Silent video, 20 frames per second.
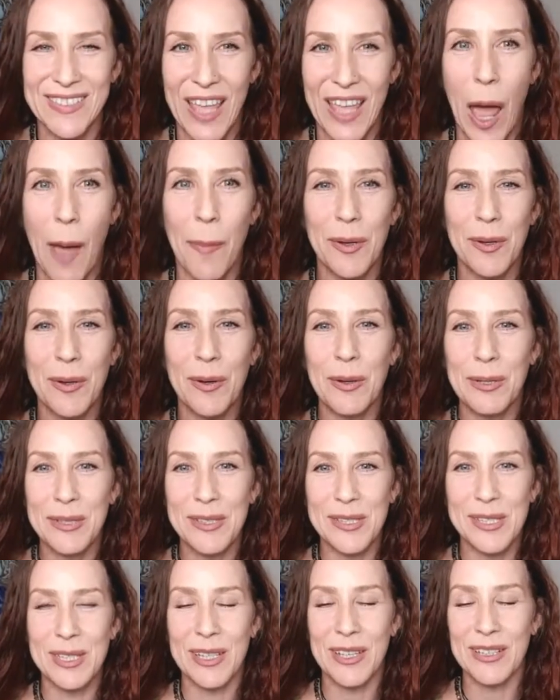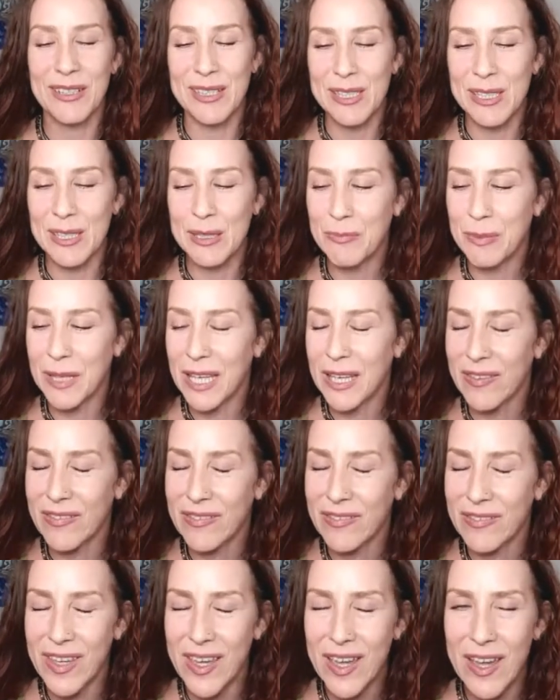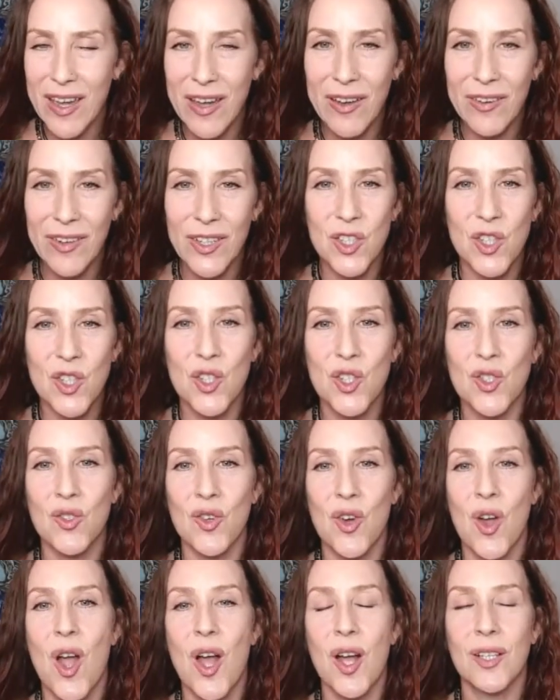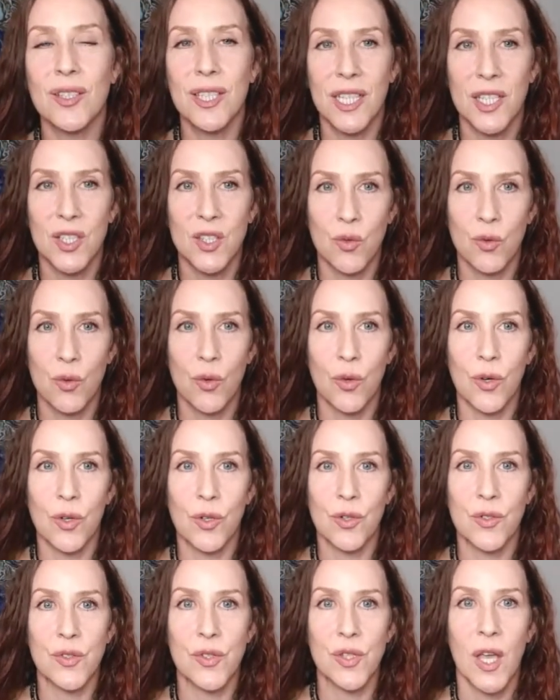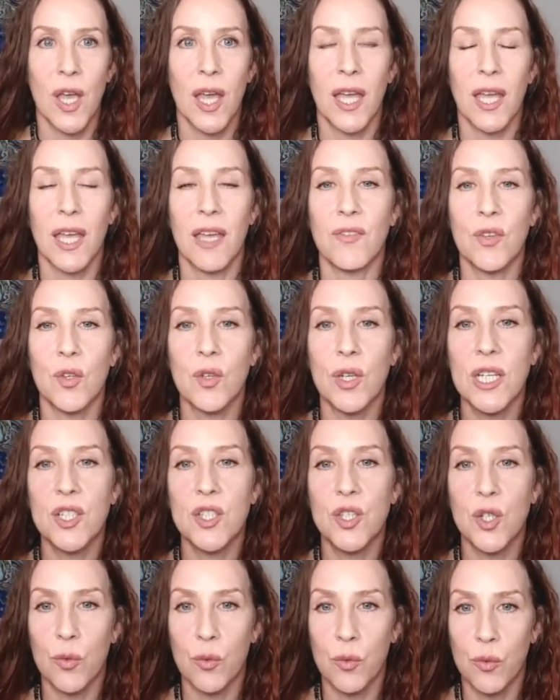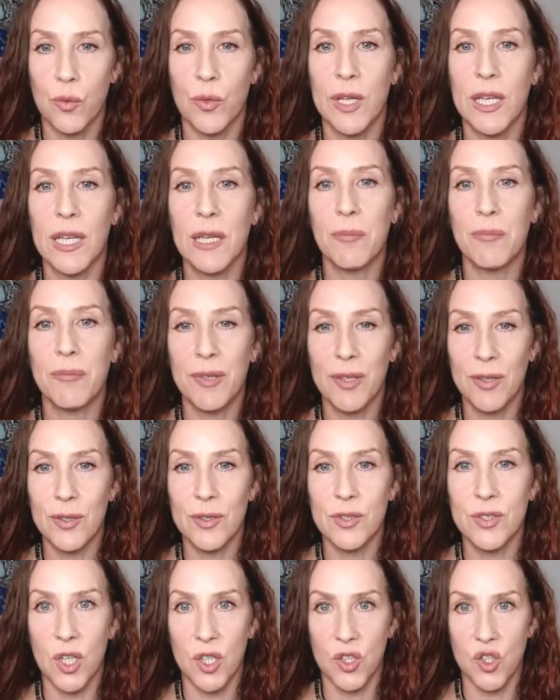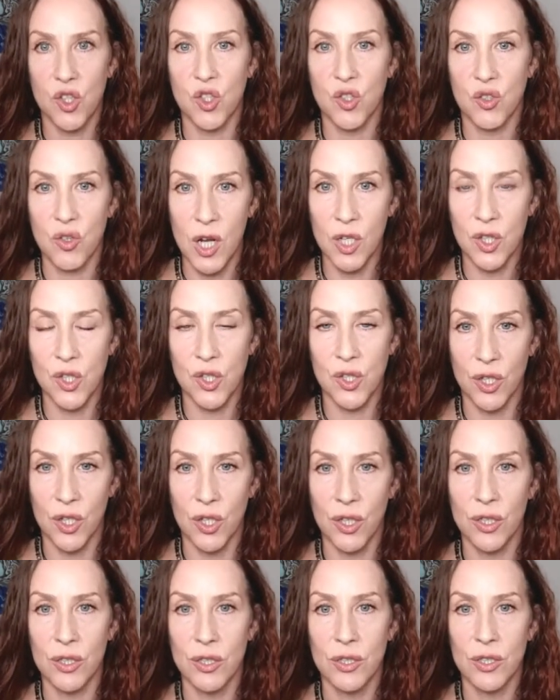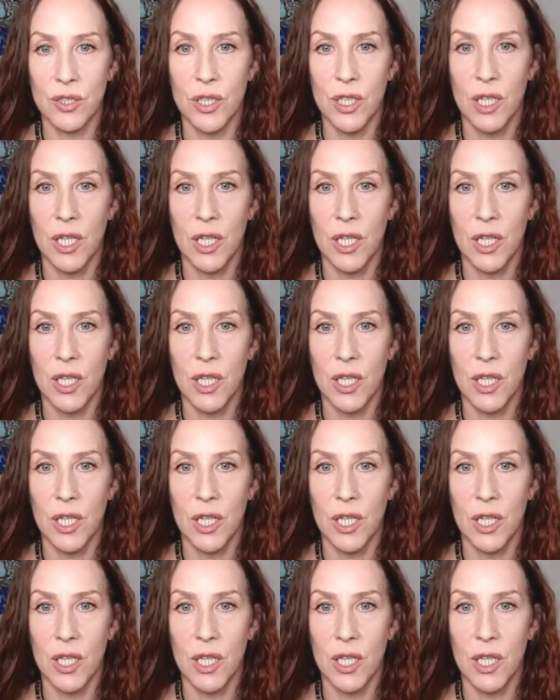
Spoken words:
Capricorn is going to speak very strongly towards if you need to rebuild a structure,